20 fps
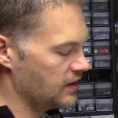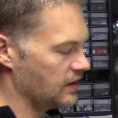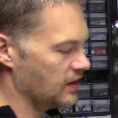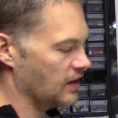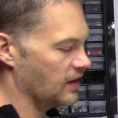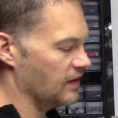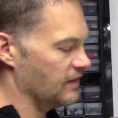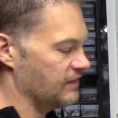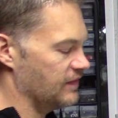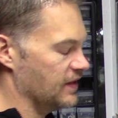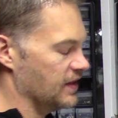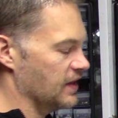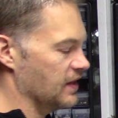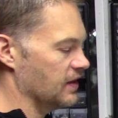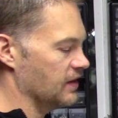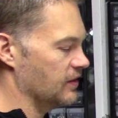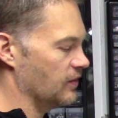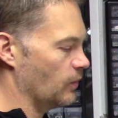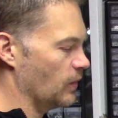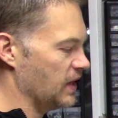of
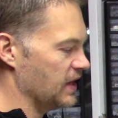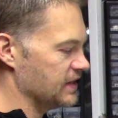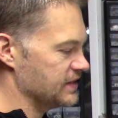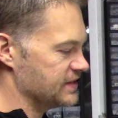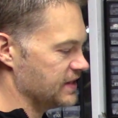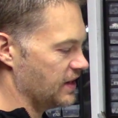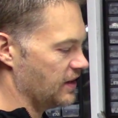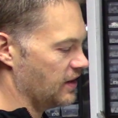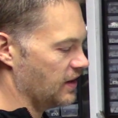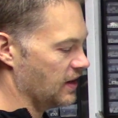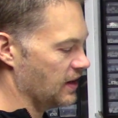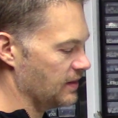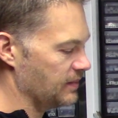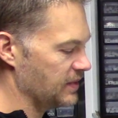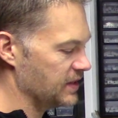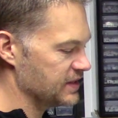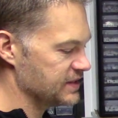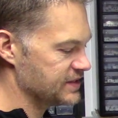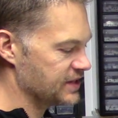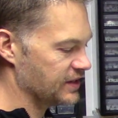the wings here, and I'm
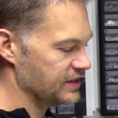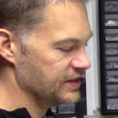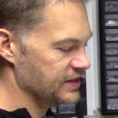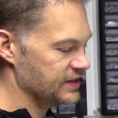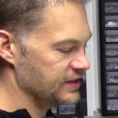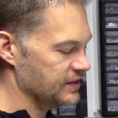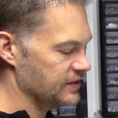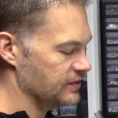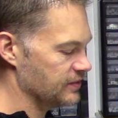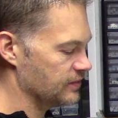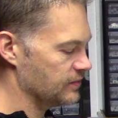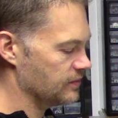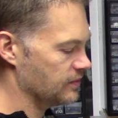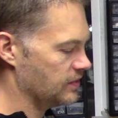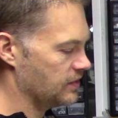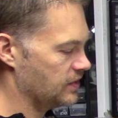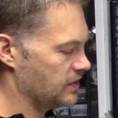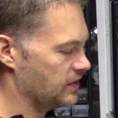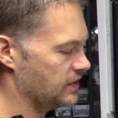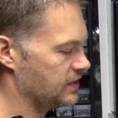gonna start to do
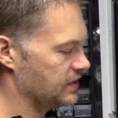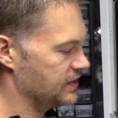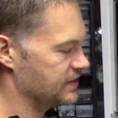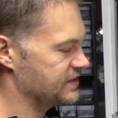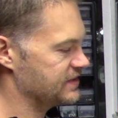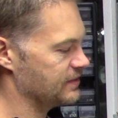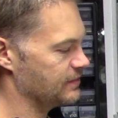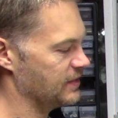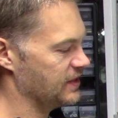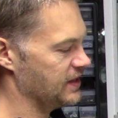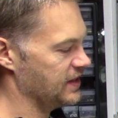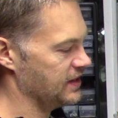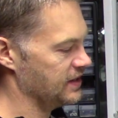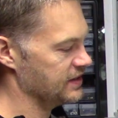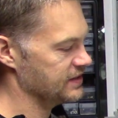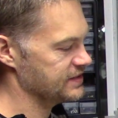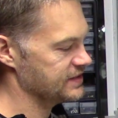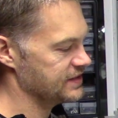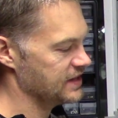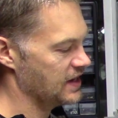some of
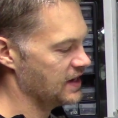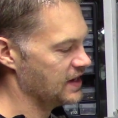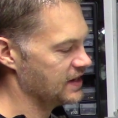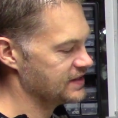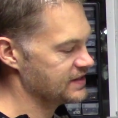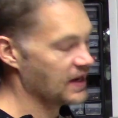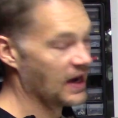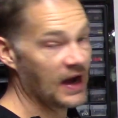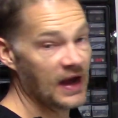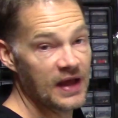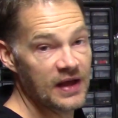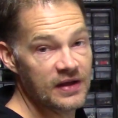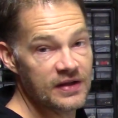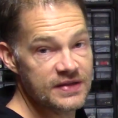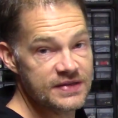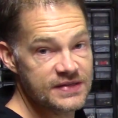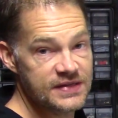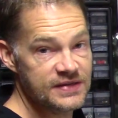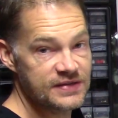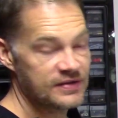these
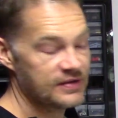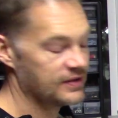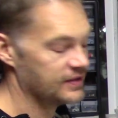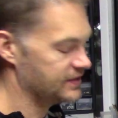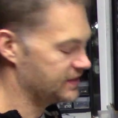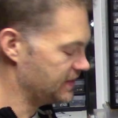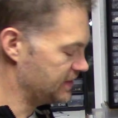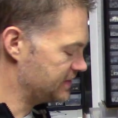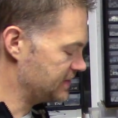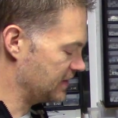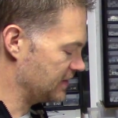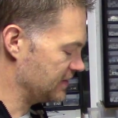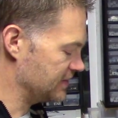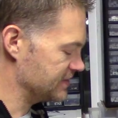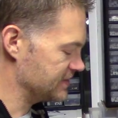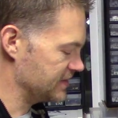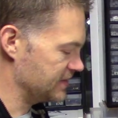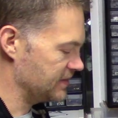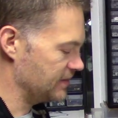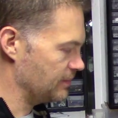tiles, these little
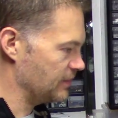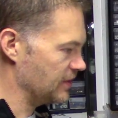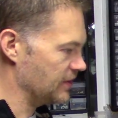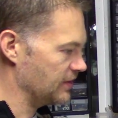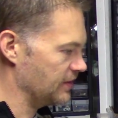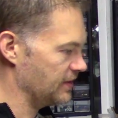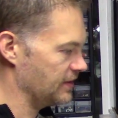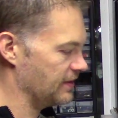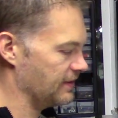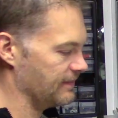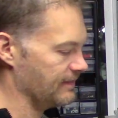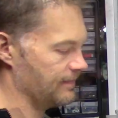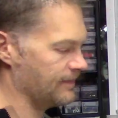details in the middle here.